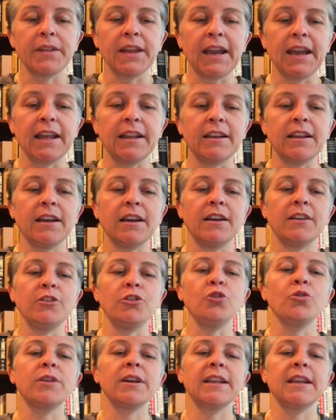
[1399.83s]
And
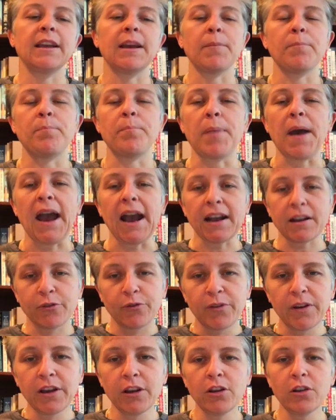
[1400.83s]
you can
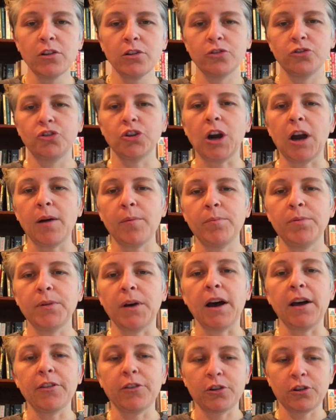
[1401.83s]
backfill
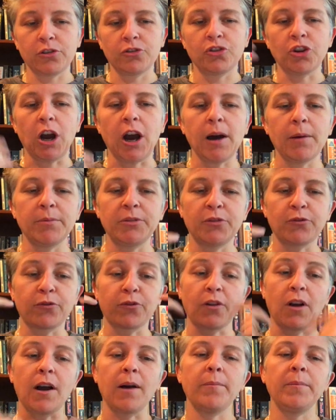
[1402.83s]
other jobs
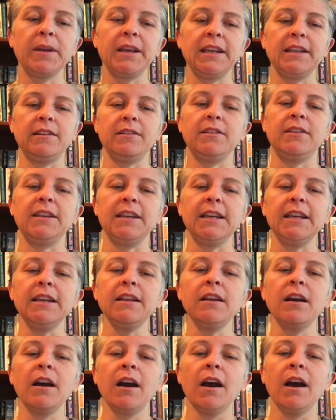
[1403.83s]
from
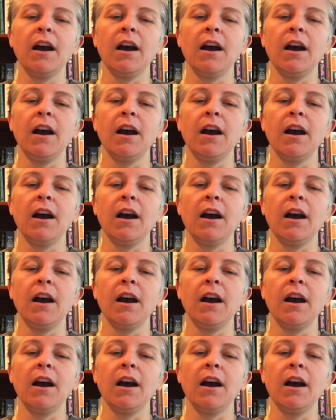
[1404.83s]
Indeed.